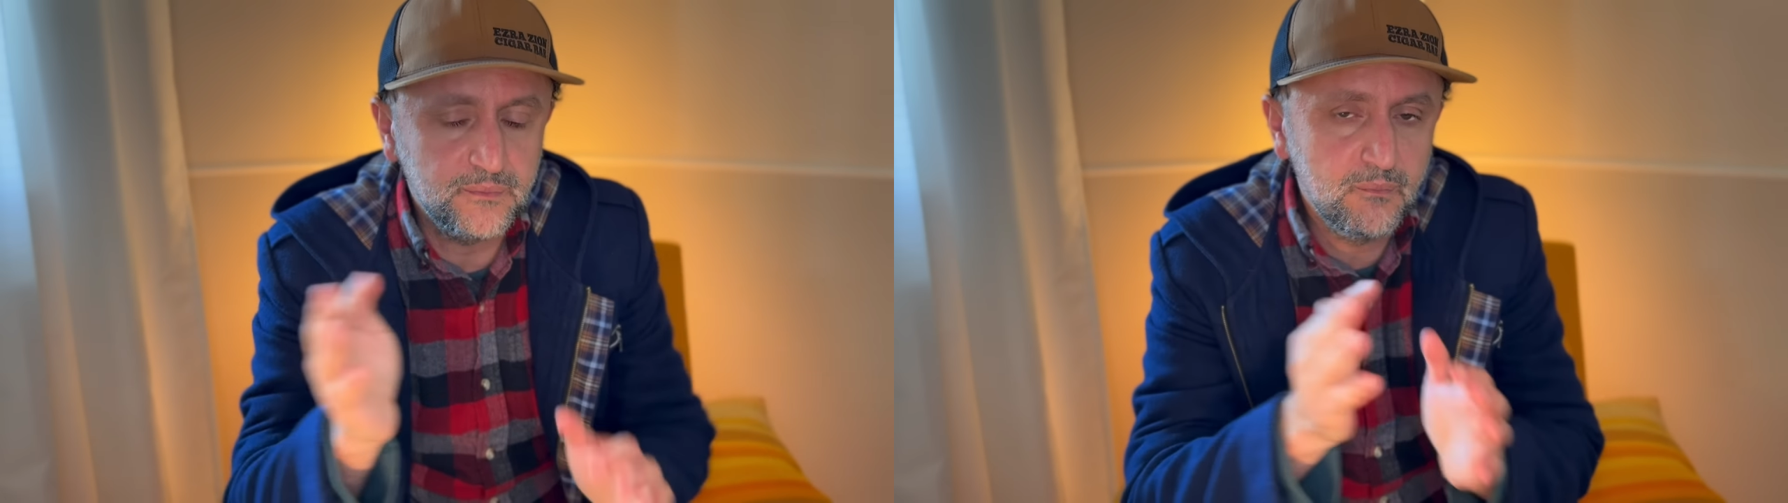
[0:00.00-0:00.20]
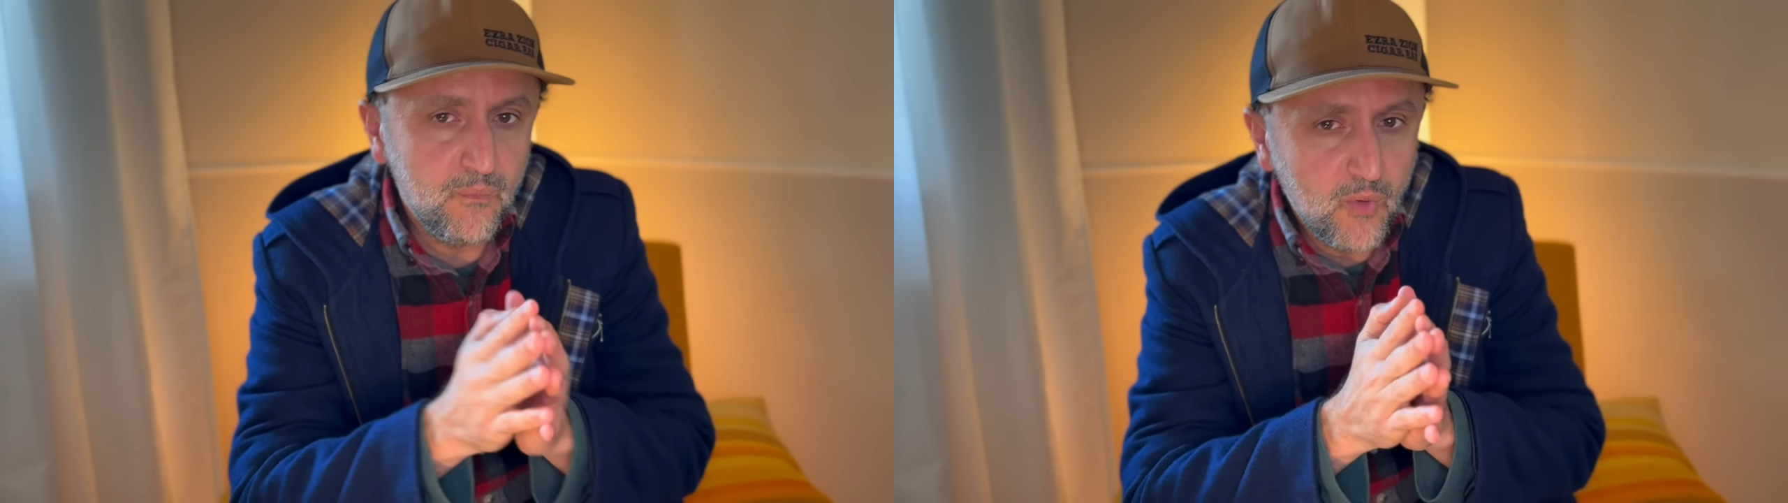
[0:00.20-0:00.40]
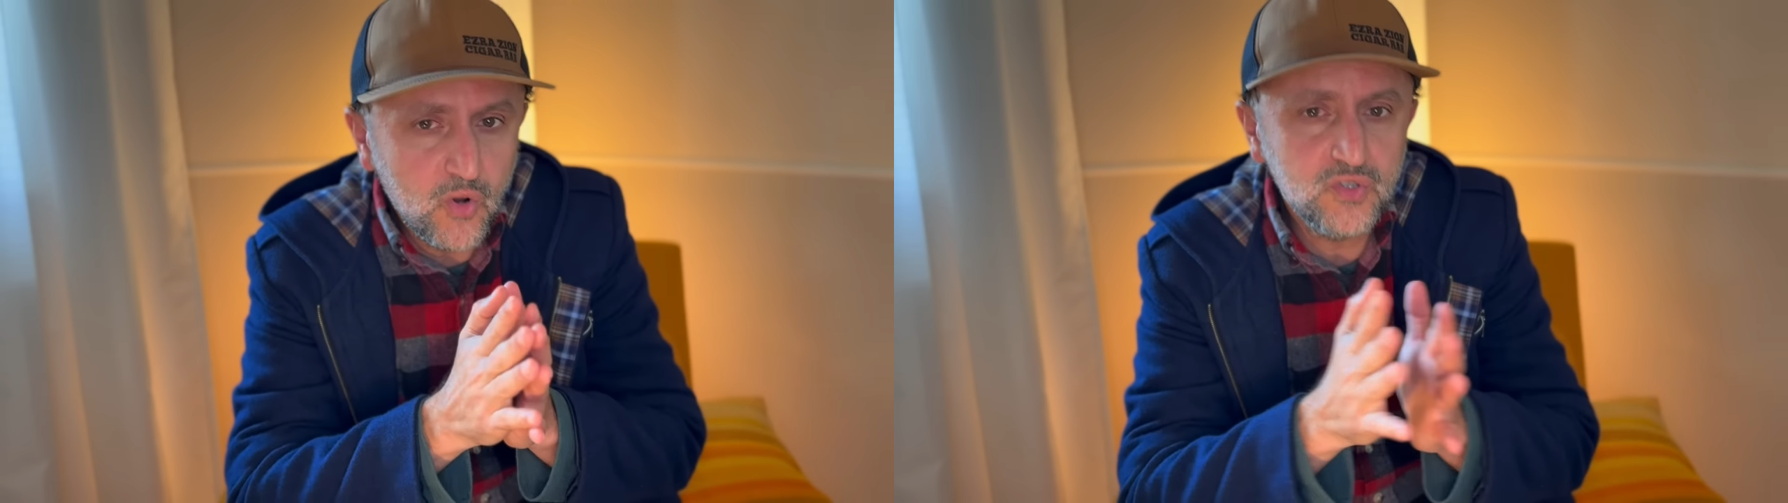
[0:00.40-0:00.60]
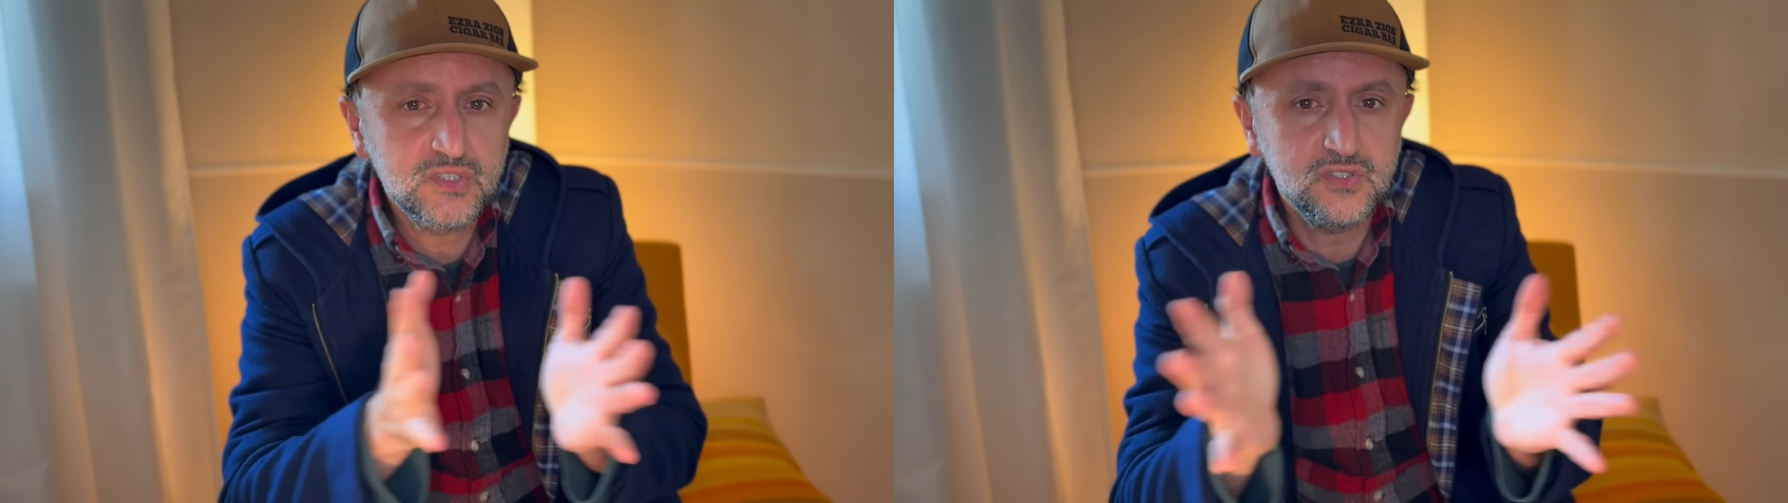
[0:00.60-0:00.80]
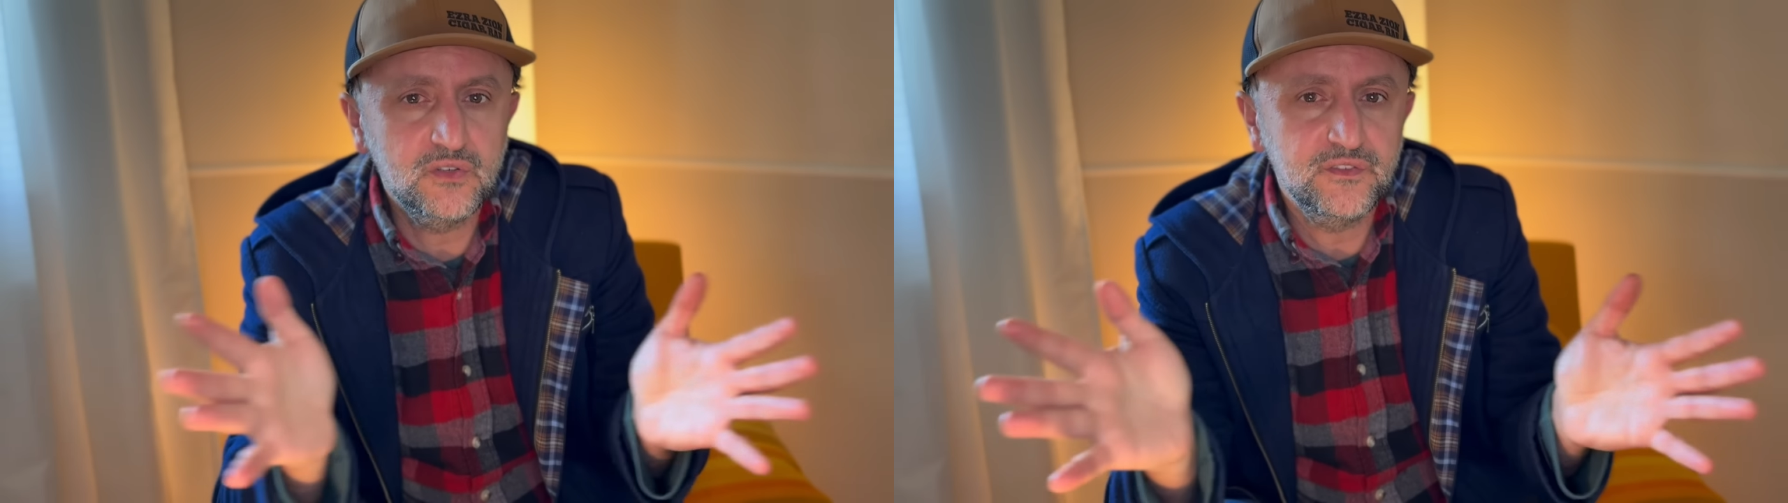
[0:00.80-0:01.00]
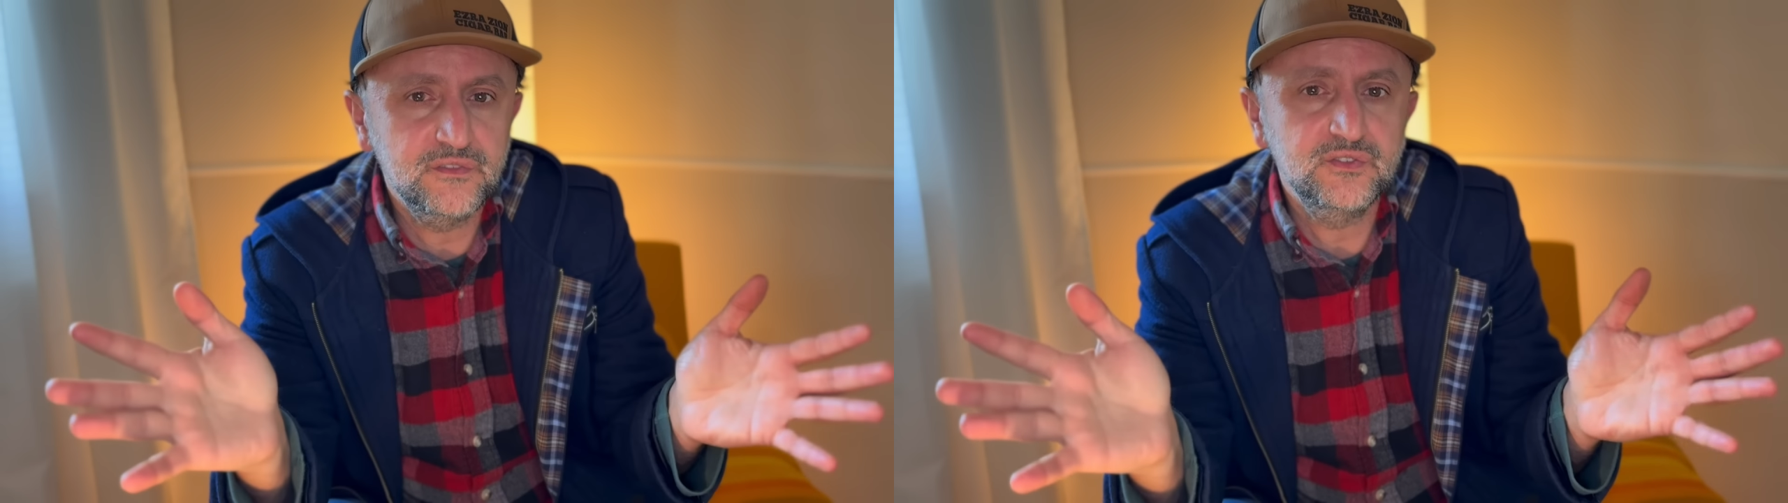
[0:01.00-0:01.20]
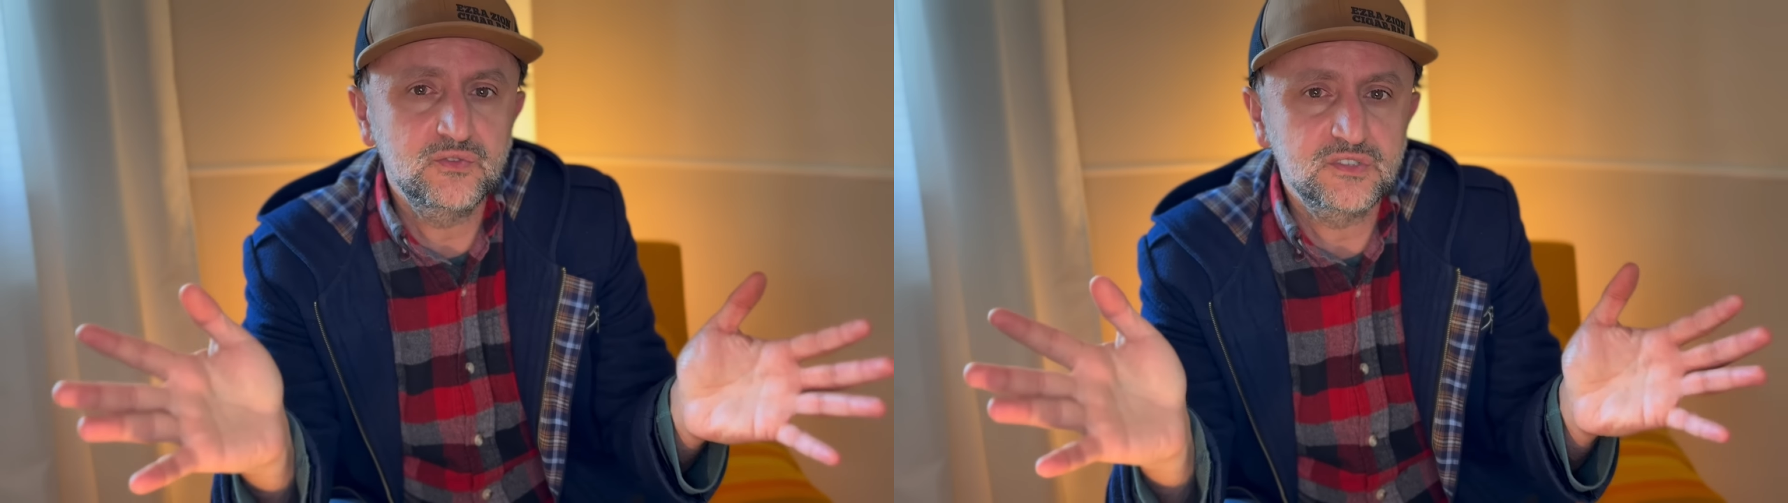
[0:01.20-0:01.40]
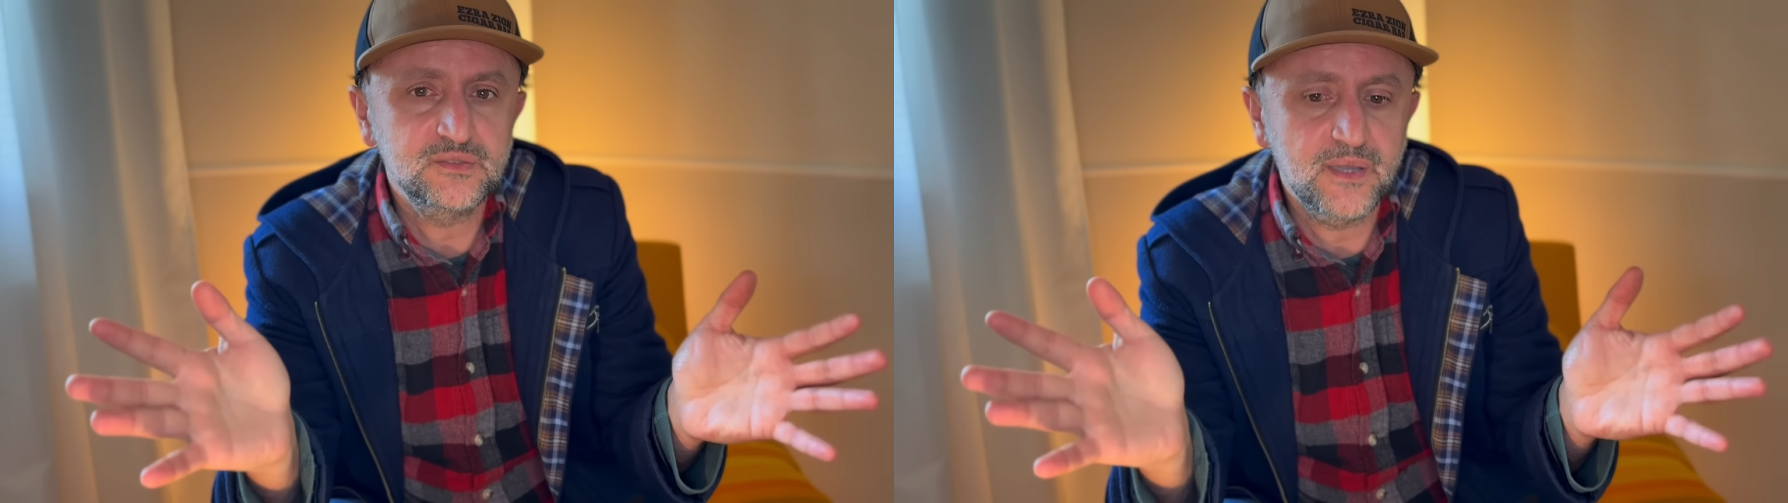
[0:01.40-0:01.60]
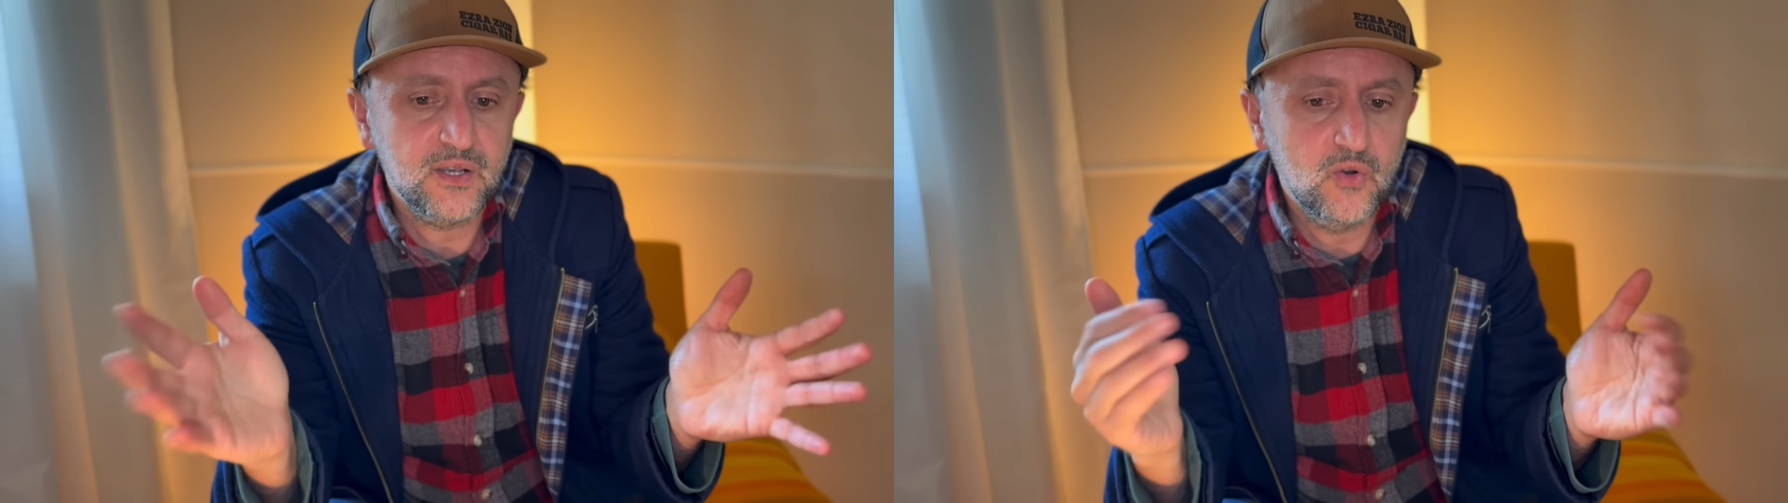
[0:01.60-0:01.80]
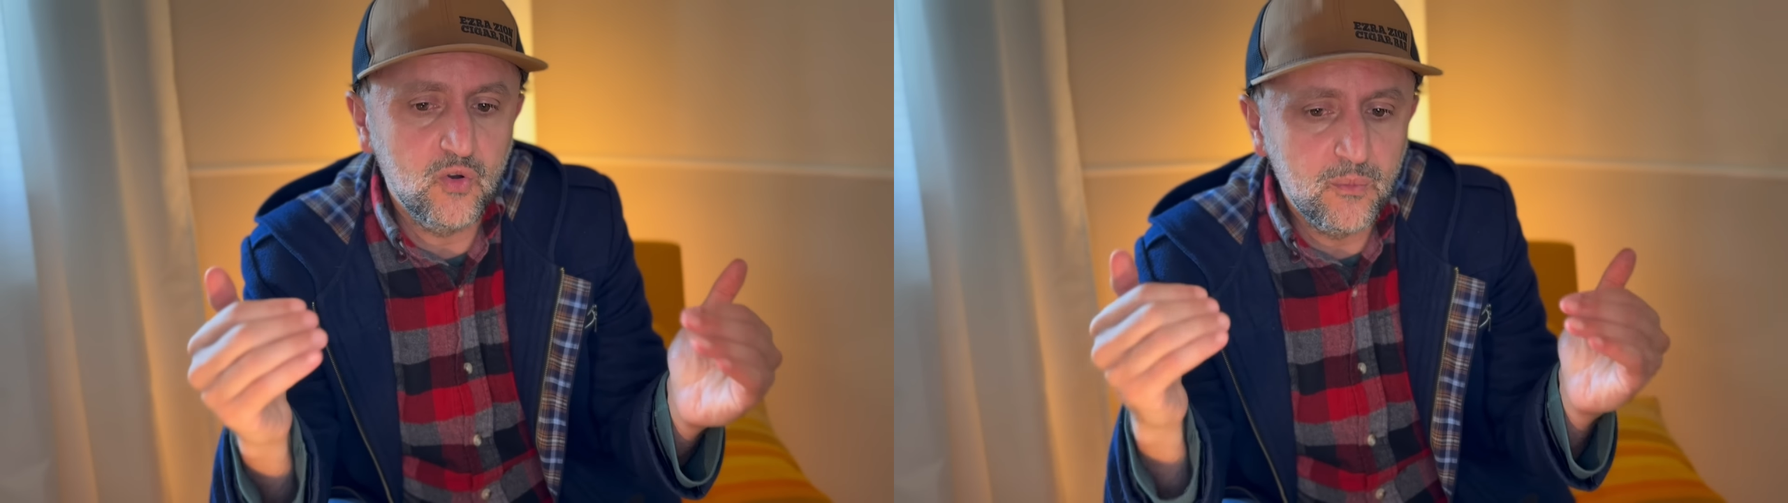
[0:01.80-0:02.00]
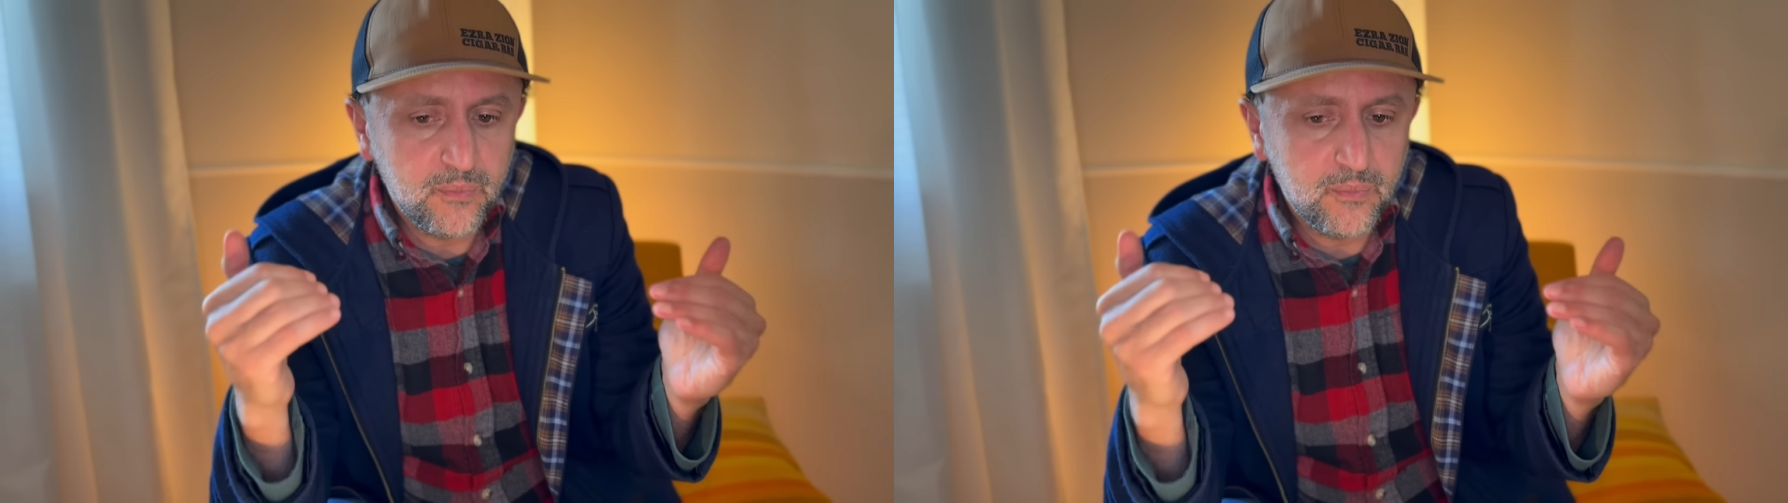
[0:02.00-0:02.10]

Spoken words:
most of the viewers back home